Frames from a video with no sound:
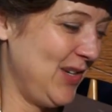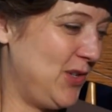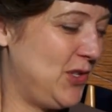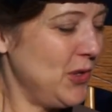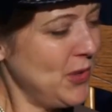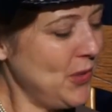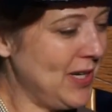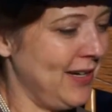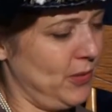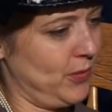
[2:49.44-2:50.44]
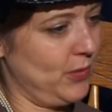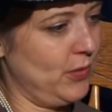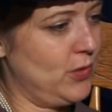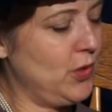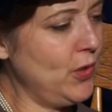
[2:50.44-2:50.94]
Do
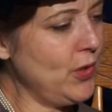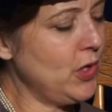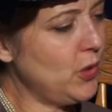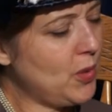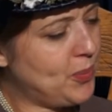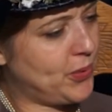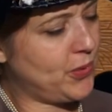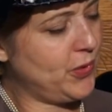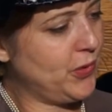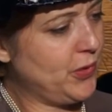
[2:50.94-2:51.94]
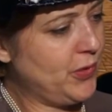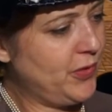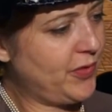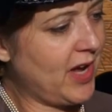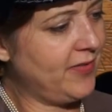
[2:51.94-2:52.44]
you
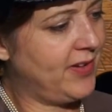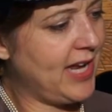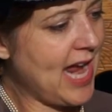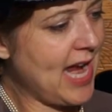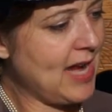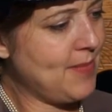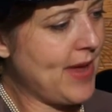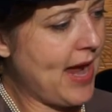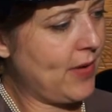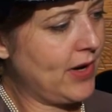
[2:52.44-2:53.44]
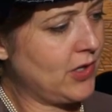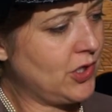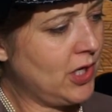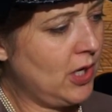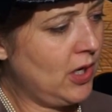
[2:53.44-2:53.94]
approve of gay
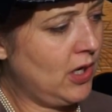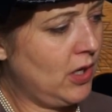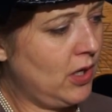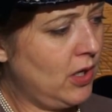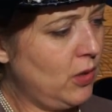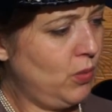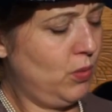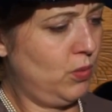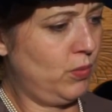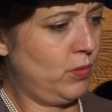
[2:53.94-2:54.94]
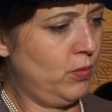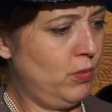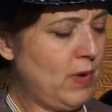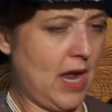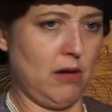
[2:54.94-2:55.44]
marriage?
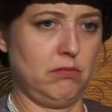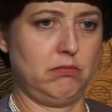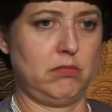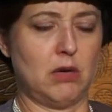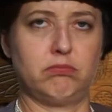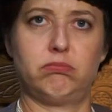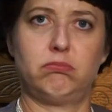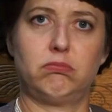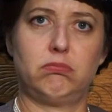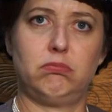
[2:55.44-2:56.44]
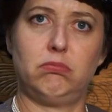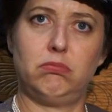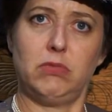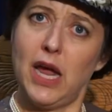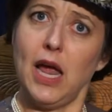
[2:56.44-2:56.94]
Well,
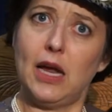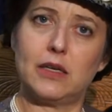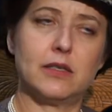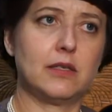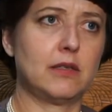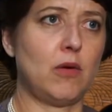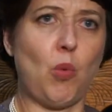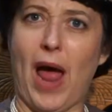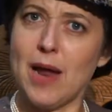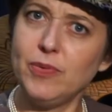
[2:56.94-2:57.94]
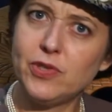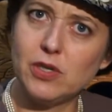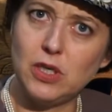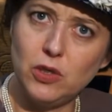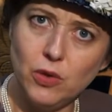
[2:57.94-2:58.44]
yes,
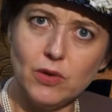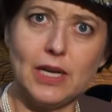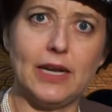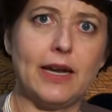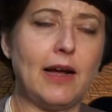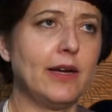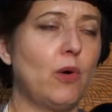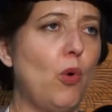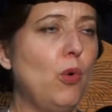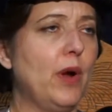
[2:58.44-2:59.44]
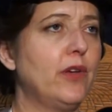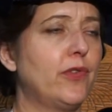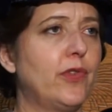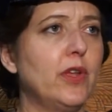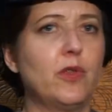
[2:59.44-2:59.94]
absolutely. I
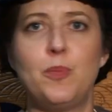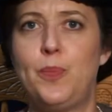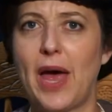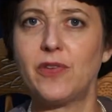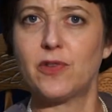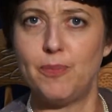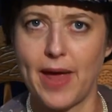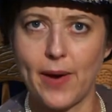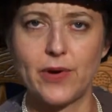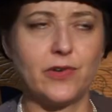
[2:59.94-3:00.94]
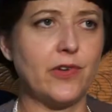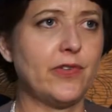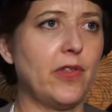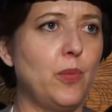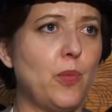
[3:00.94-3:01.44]
always think the best marriages are the